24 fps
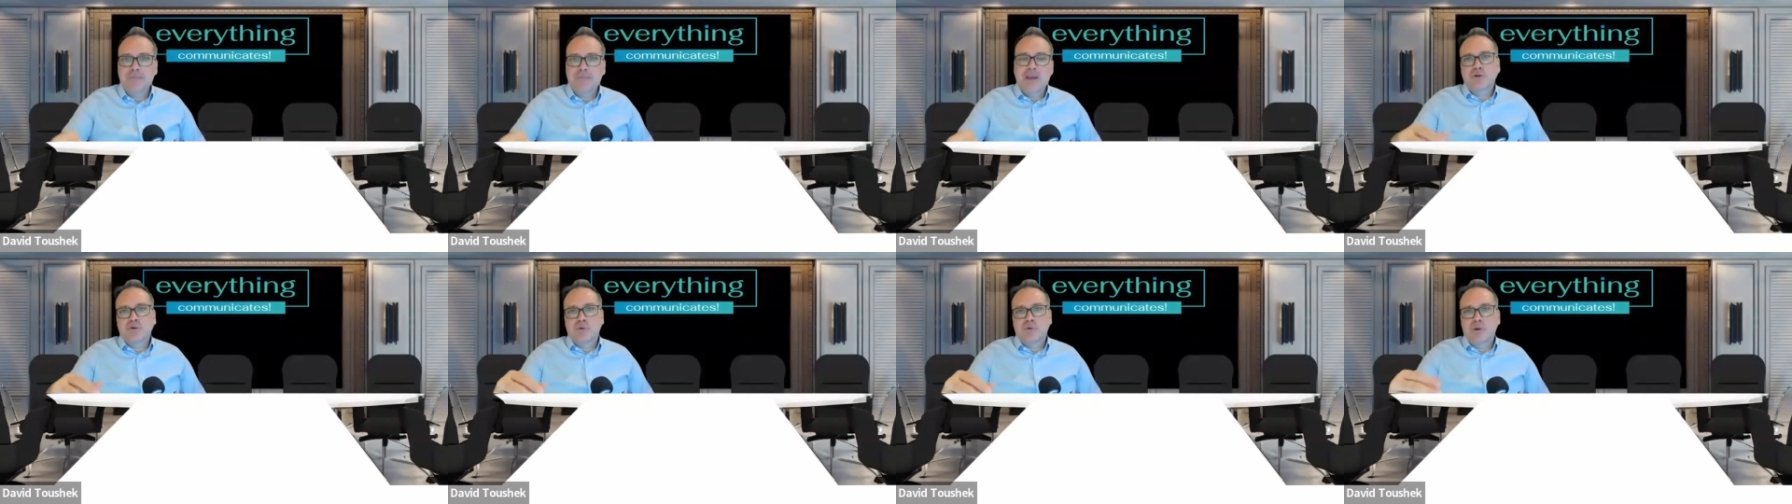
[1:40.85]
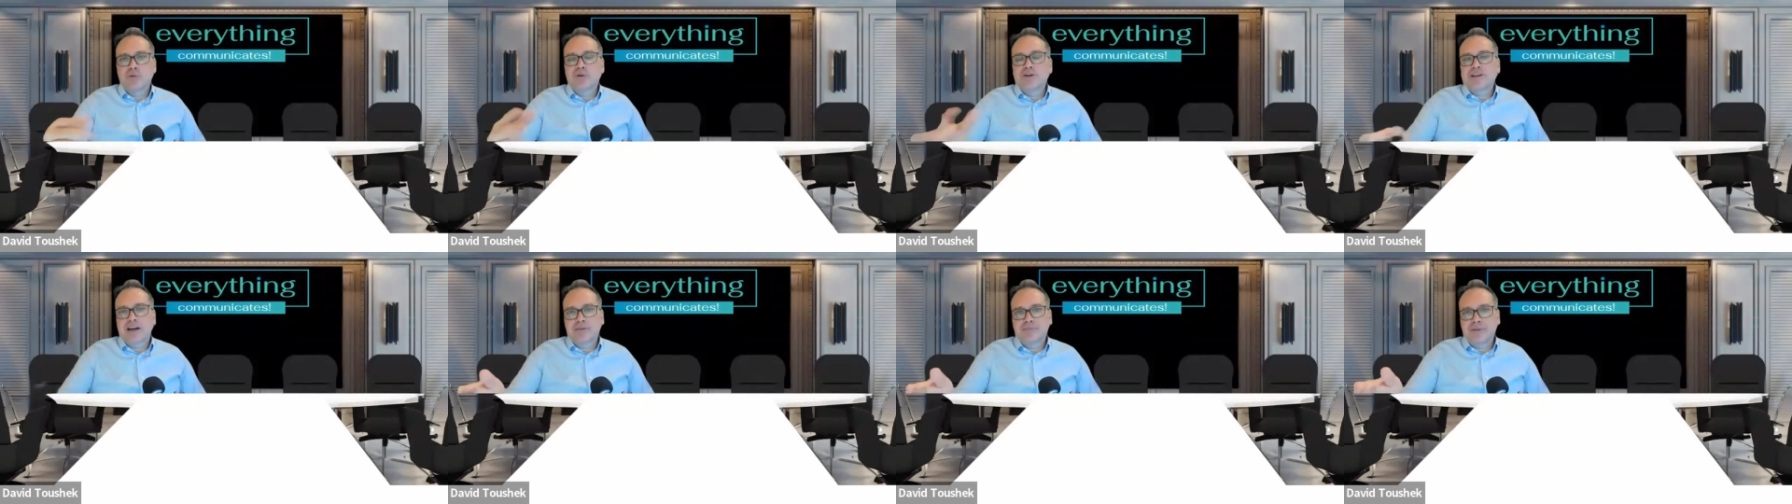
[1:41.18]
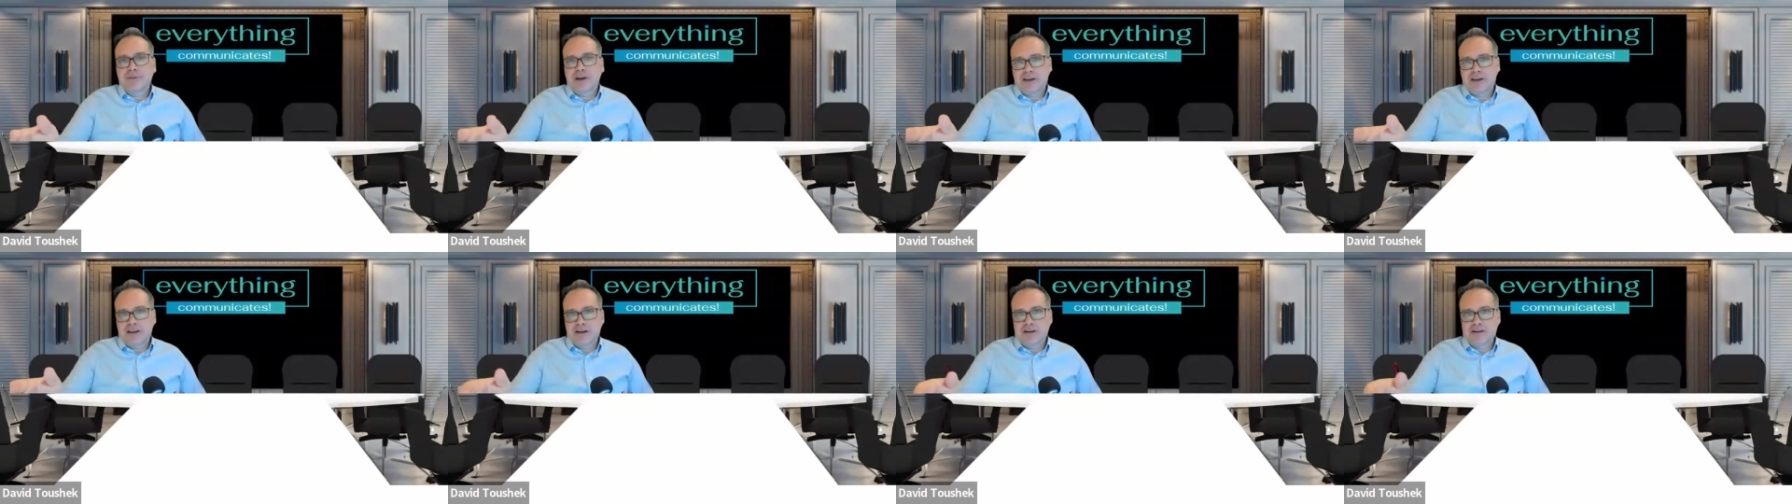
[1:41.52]
So what we're talking
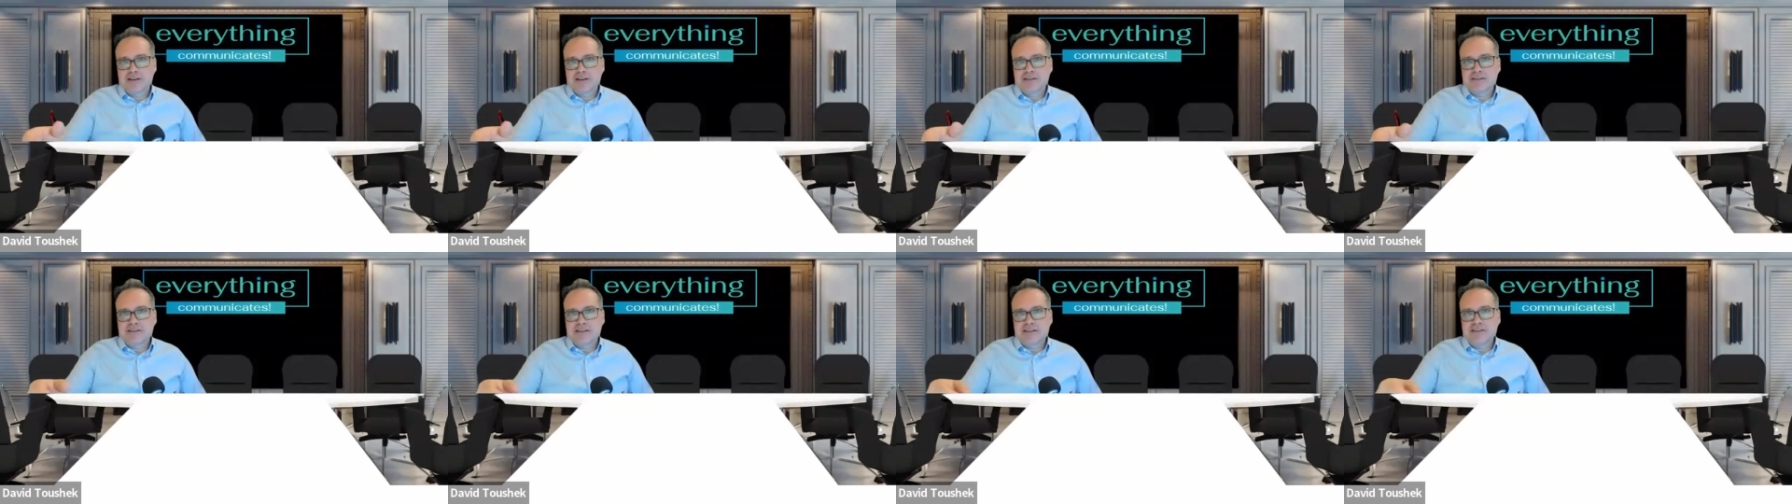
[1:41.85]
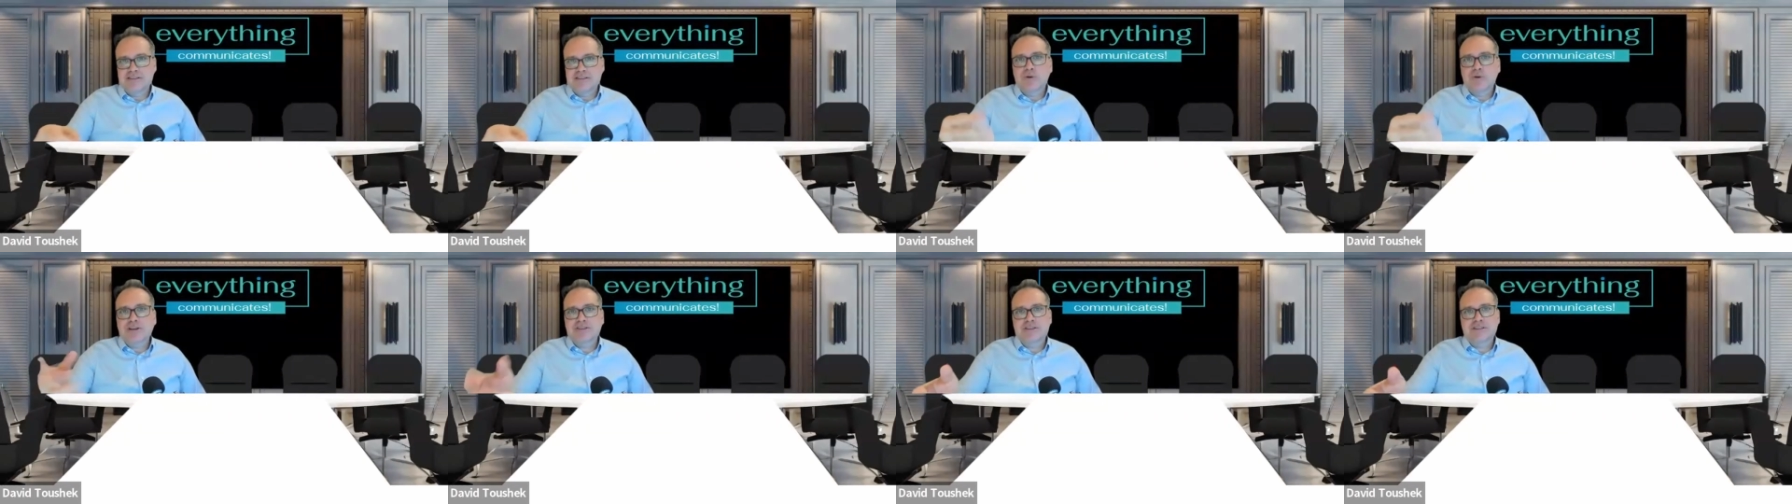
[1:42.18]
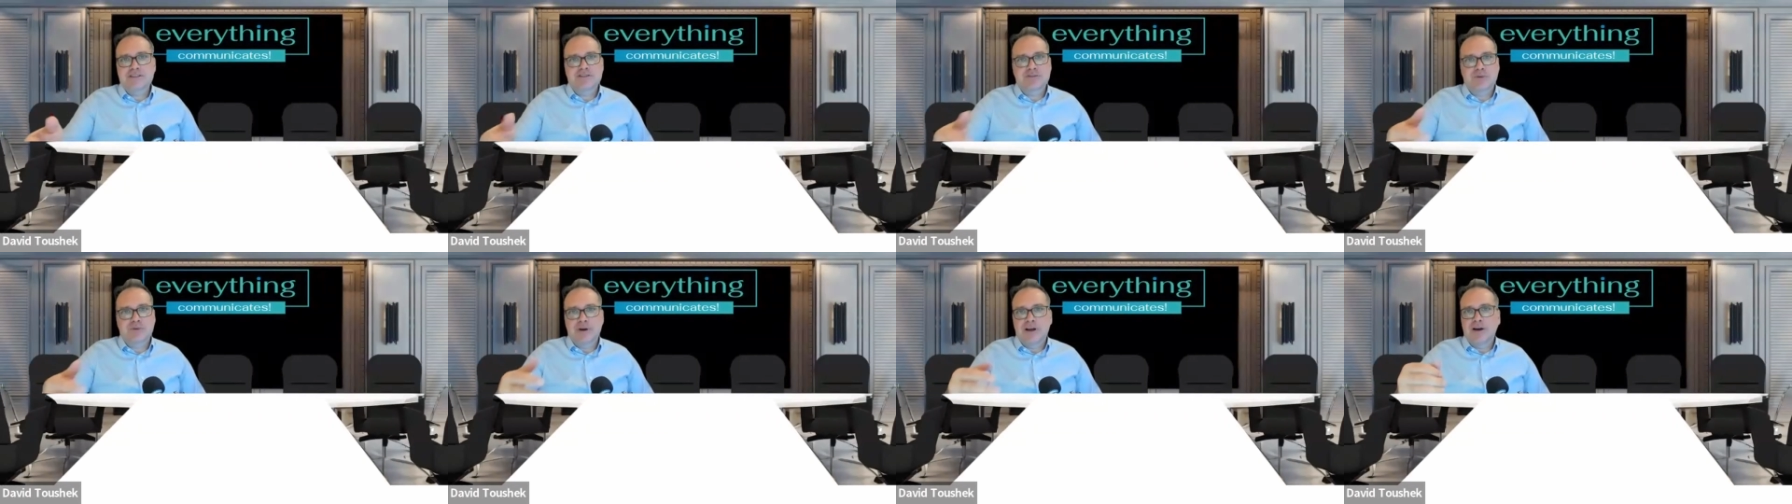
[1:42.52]
about here is these questions